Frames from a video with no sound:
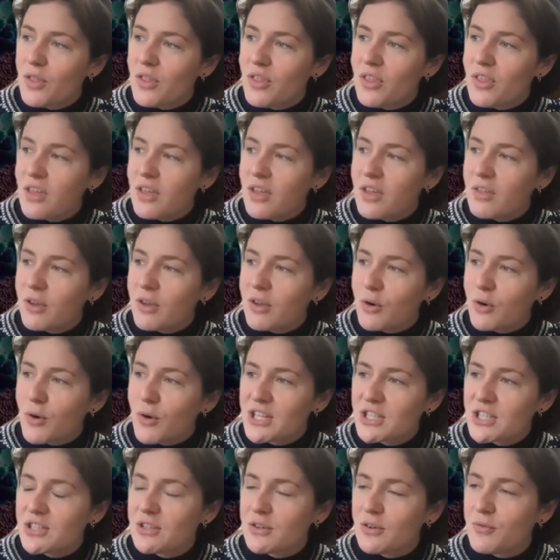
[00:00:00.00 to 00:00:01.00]
the
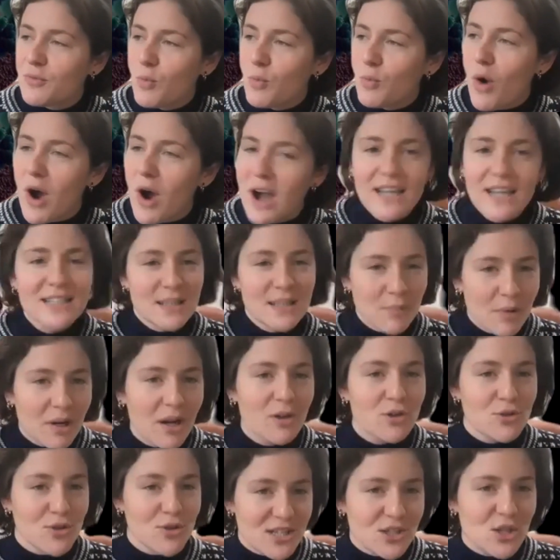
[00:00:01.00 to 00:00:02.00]
question of why some
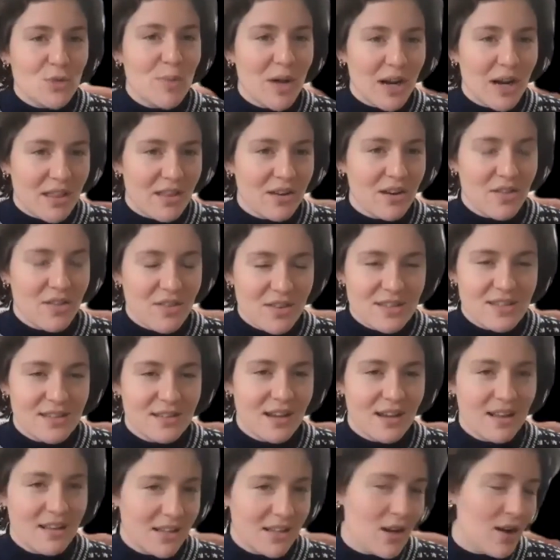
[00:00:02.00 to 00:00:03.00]
countries do better than others,
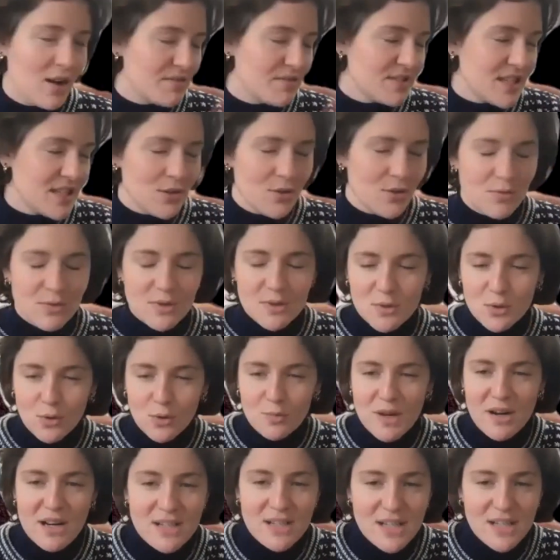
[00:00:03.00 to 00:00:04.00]
and I've seen you
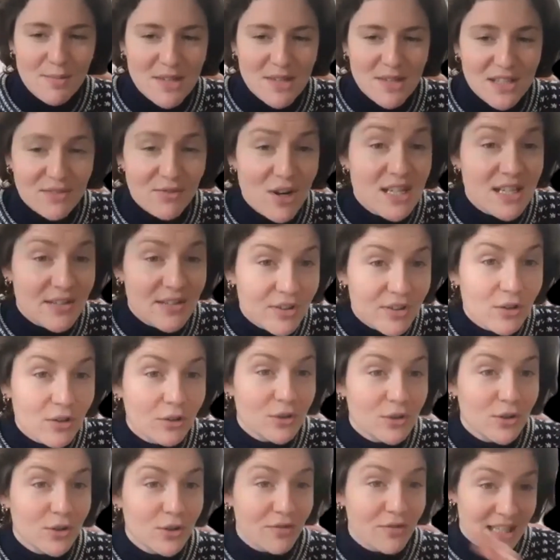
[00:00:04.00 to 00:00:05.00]
talk many times. It's very
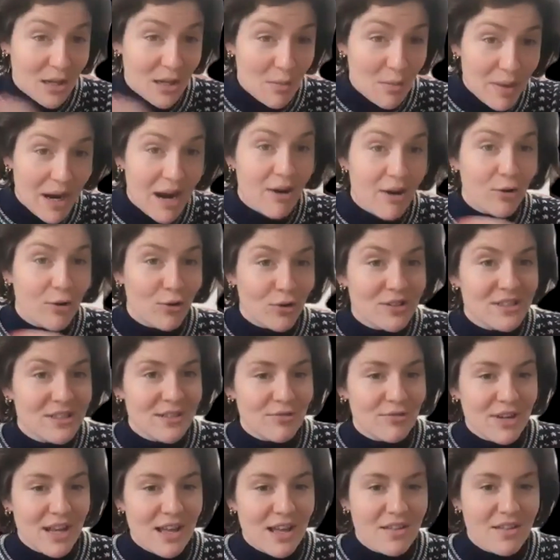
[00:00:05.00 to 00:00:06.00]
difficult to obviously compare across
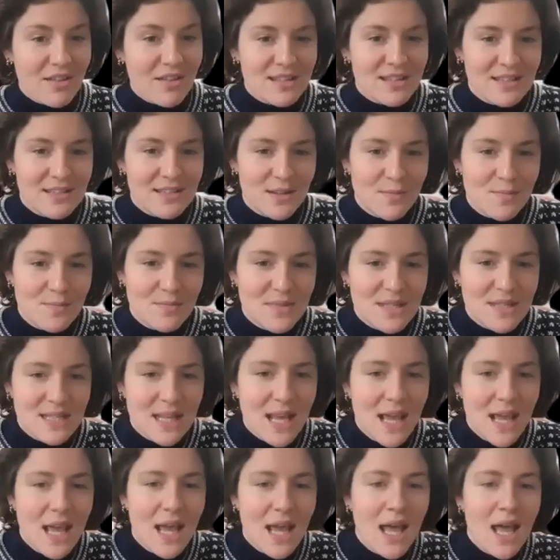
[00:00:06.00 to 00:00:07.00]
different health systems.
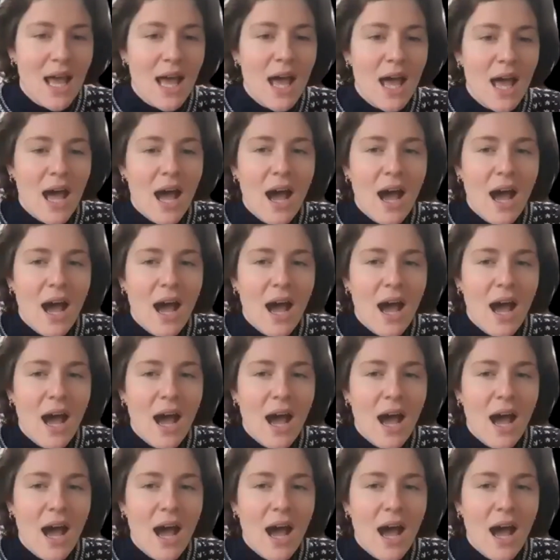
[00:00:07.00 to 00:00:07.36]
Yeah.